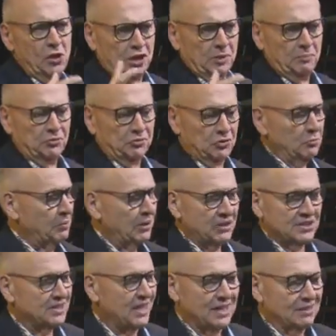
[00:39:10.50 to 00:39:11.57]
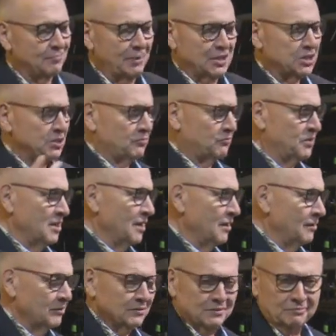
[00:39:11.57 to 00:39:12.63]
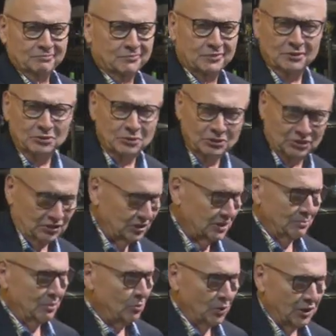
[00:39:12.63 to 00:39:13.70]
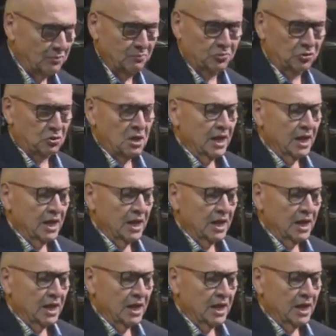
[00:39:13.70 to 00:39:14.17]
them through, because they're a bunch of losers. Let me work them through.